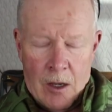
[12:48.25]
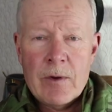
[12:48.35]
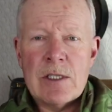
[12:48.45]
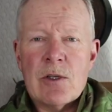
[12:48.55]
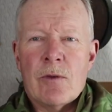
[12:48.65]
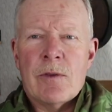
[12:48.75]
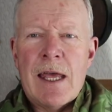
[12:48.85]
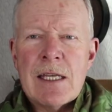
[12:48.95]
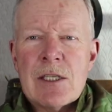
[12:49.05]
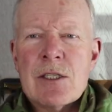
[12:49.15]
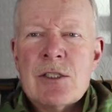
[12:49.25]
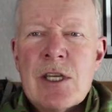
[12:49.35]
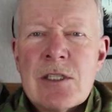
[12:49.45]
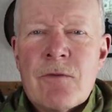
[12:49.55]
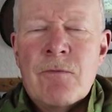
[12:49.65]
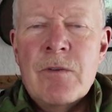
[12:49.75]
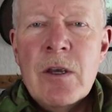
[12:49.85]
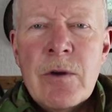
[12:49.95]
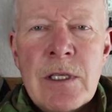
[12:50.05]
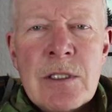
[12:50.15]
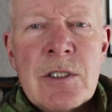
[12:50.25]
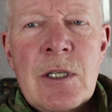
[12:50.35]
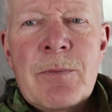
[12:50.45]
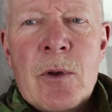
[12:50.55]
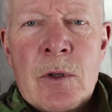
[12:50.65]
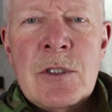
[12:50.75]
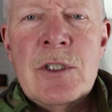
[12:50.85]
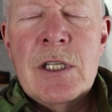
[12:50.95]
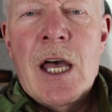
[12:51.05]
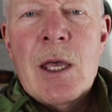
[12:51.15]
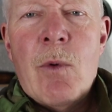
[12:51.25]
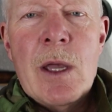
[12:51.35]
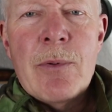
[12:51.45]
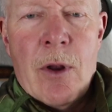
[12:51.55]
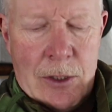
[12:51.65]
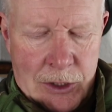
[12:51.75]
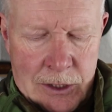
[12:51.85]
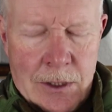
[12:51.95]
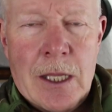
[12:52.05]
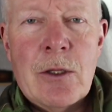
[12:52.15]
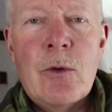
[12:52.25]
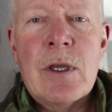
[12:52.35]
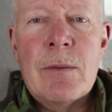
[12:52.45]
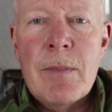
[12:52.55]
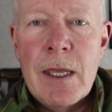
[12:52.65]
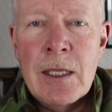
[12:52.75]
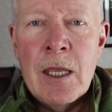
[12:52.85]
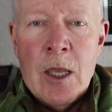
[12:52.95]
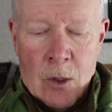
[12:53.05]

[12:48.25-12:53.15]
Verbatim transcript: All right, so that's just a very simple DIY project that you can make